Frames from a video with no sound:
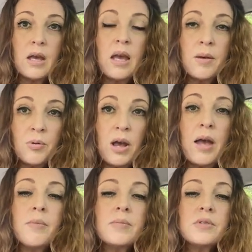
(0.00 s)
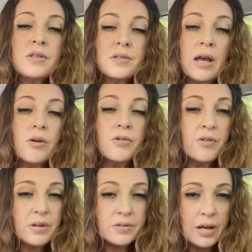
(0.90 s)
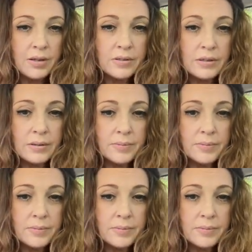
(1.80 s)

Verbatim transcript: Abraham to sacrifice Isaac.